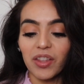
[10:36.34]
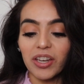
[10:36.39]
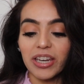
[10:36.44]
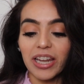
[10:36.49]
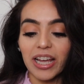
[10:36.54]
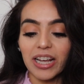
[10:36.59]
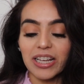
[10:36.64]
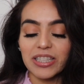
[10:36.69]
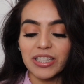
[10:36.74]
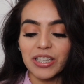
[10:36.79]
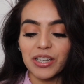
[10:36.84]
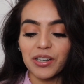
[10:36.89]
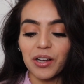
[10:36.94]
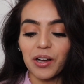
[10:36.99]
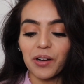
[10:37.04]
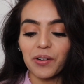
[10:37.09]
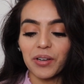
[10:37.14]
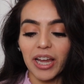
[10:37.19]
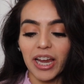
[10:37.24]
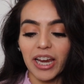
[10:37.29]
The next year,
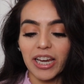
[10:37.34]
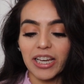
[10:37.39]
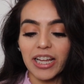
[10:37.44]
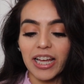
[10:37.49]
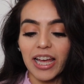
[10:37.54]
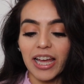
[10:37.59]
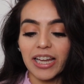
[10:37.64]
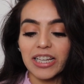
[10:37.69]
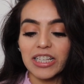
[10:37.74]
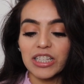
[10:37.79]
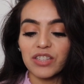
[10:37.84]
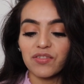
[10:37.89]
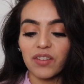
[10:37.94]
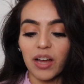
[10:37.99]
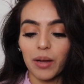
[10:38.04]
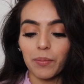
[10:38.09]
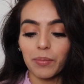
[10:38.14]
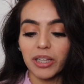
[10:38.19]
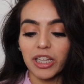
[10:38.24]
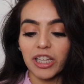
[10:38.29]
Elkanah and his
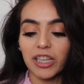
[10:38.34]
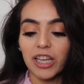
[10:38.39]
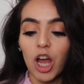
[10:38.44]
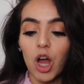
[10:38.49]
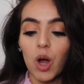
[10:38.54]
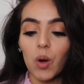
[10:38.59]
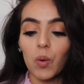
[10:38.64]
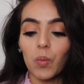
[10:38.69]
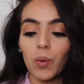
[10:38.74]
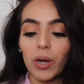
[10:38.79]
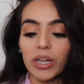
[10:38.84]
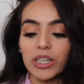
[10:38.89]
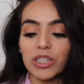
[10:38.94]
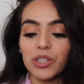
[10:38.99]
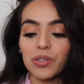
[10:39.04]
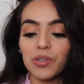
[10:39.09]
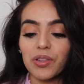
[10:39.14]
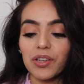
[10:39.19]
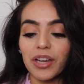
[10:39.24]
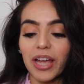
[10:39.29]
family
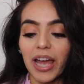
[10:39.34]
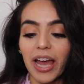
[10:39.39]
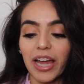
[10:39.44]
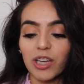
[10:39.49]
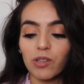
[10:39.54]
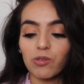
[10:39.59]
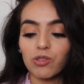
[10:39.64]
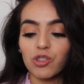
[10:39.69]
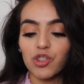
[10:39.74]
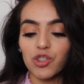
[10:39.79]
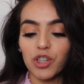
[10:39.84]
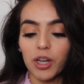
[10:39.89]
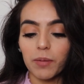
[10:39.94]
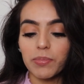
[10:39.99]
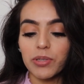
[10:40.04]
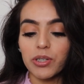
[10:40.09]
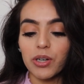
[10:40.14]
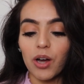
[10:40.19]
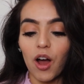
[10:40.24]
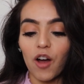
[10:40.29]
went to their annual
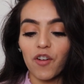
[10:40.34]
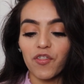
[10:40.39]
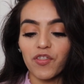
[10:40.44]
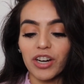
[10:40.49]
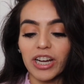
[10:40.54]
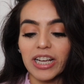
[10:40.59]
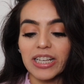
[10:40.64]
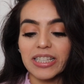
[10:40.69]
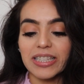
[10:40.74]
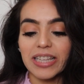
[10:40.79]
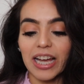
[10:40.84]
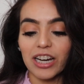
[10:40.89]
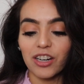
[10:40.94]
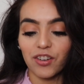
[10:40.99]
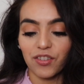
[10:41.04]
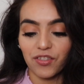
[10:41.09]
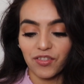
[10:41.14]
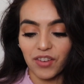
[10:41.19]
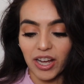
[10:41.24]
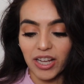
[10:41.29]
trip to offer a
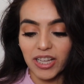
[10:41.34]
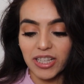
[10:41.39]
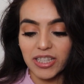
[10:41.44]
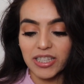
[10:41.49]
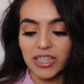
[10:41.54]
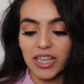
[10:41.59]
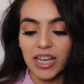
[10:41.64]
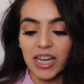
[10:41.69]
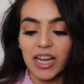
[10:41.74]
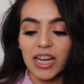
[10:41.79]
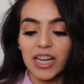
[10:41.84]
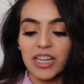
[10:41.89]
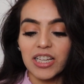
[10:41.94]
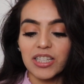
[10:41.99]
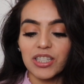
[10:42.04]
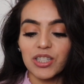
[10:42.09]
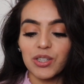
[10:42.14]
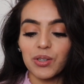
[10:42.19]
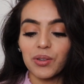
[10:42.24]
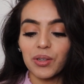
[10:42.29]
sacrifice
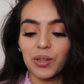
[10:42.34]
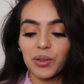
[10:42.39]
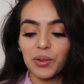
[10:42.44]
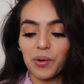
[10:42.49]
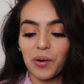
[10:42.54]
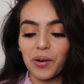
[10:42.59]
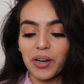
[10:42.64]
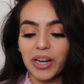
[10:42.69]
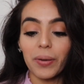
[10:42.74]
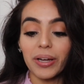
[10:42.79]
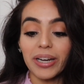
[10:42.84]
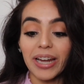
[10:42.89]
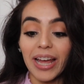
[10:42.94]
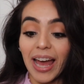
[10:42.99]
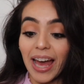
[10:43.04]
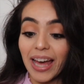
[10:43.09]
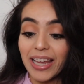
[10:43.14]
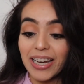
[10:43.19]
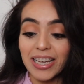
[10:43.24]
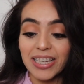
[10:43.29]
to the Lord. But
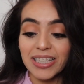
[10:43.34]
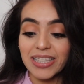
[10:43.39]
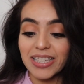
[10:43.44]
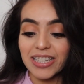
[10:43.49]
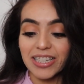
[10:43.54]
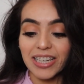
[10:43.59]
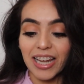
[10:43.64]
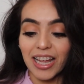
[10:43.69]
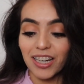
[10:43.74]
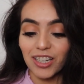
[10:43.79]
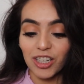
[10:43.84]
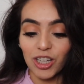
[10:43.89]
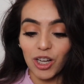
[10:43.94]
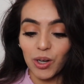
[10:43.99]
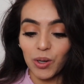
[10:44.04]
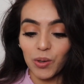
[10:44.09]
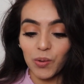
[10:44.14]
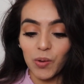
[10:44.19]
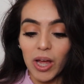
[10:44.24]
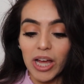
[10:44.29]
Hannah did not
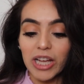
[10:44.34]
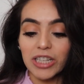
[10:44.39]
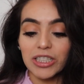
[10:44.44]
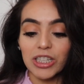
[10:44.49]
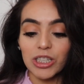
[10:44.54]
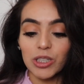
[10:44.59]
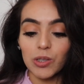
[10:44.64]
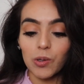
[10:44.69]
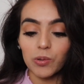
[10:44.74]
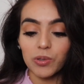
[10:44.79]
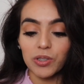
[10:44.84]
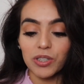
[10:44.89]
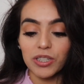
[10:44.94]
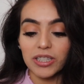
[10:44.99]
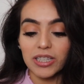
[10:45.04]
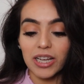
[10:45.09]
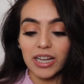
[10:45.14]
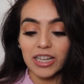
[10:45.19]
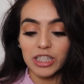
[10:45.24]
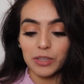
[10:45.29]
go. She told her
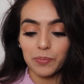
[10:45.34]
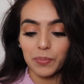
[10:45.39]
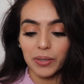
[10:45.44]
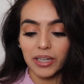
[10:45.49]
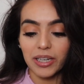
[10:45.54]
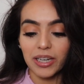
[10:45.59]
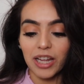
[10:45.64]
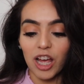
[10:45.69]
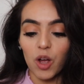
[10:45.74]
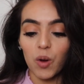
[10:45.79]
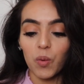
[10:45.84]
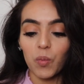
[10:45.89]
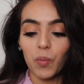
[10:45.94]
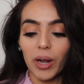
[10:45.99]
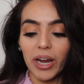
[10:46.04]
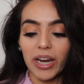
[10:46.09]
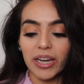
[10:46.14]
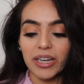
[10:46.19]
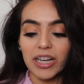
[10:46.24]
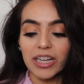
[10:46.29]
husband,
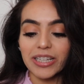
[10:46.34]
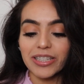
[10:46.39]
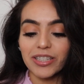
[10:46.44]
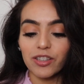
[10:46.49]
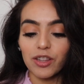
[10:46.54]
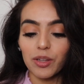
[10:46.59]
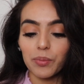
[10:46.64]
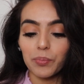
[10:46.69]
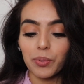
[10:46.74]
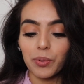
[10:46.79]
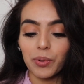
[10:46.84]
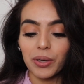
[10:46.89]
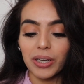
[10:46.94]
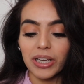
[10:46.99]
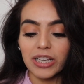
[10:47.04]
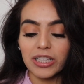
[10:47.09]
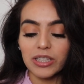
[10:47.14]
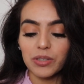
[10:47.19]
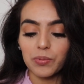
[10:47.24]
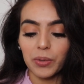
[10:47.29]
Wait until the boy
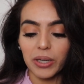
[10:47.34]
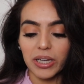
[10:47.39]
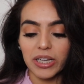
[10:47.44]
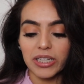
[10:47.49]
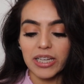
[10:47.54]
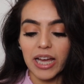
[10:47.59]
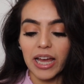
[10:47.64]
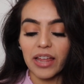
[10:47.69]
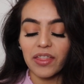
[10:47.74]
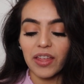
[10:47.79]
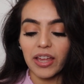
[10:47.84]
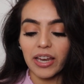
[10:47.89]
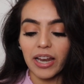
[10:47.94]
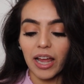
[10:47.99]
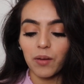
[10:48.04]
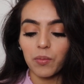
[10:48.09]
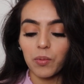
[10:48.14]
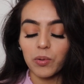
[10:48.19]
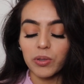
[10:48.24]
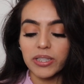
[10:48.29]
is weaned, then
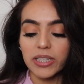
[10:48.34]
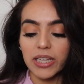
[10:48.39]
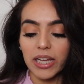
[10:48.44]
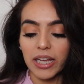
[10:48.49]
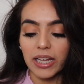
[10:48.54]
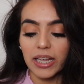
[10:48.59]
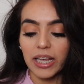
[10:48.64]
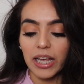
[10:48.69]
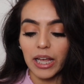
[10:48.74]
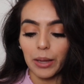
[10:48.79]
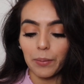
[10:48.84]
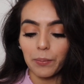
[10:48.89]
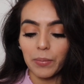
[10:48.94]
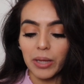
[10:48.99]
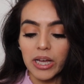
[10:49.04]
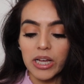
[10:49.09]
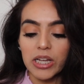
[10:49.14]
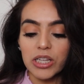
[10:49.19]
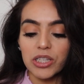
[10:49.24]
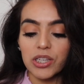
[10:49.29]
I will take him
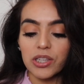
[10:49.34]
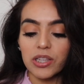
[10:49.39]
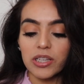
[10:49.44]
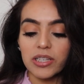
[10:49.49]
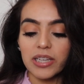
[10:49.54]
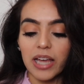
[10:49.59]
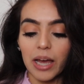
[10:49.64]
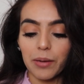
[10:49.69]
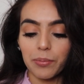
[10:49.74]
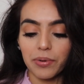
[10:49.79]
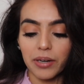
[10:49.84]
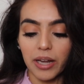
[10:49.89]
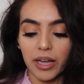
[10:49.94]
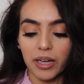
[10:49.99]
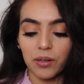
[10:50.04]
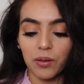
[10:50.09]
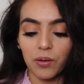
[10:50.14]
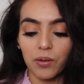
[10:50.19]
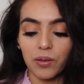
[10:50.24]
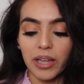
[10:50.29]
to the
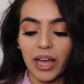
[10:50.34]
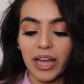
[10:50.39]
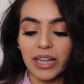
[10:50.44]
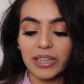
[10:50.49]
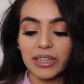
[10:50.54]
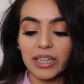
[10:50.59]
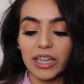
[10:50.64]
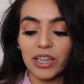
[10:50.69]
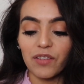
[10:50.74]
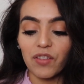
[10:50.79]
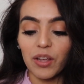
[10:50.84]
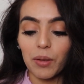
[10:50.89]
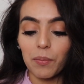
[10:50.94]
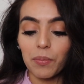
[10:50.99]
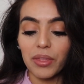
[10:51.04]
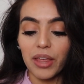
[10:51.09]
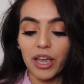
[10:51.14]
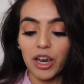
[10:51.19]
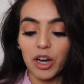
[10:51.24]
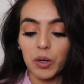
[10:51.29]
tabernacle and leave
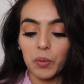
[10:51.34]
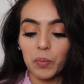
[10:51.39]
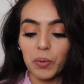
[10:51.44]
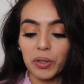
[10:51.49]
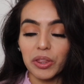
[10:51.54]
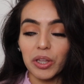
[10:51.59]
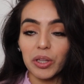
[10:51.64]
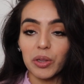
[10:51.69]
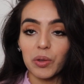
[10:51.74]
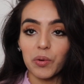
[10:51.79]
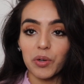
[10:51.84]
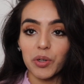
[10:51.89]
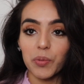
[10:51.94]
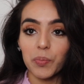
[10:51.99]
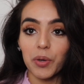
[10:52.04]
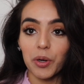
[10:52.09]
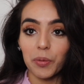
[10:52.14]
him there with the Lord